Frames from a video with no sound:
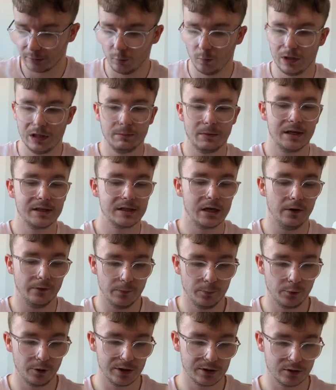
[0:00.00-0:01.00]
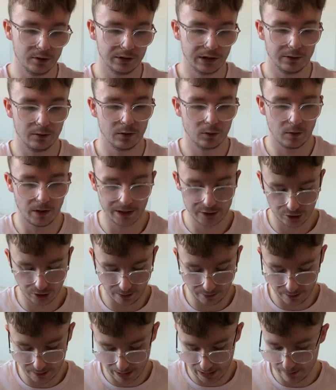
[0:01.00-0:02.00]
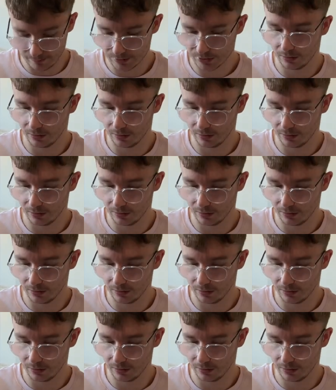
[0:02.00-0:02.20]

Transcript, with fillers: a Wii myself, I'm pretty sure they're all quite generic games,